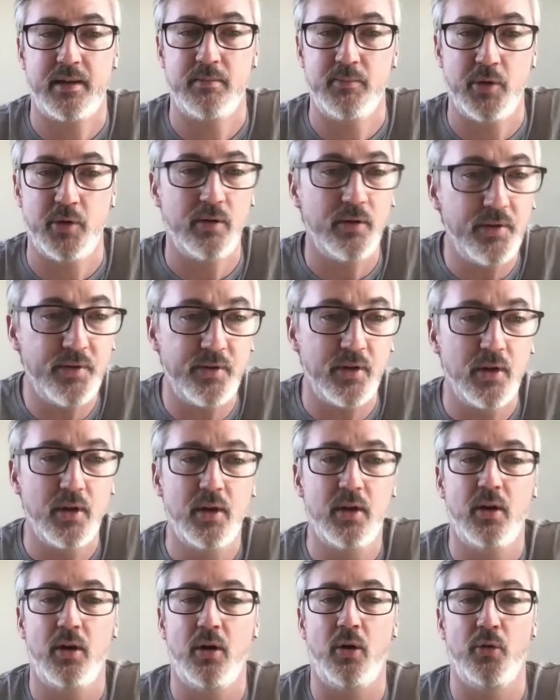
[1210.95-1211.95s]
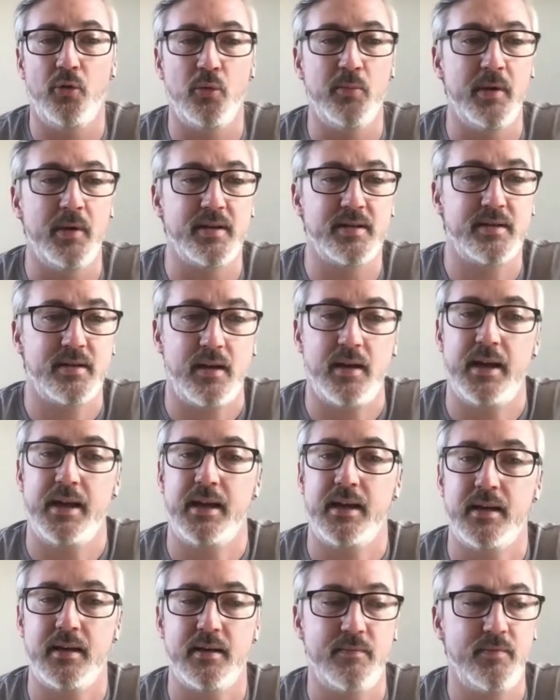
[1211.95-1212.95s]
of the models on almost
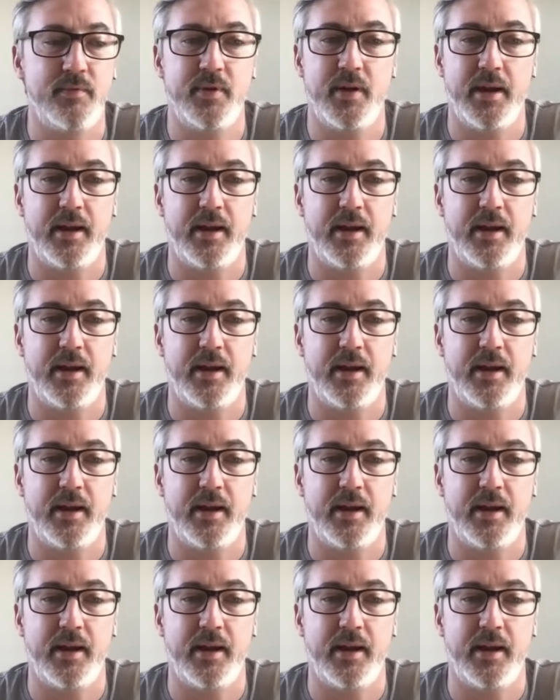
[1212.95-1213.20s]
a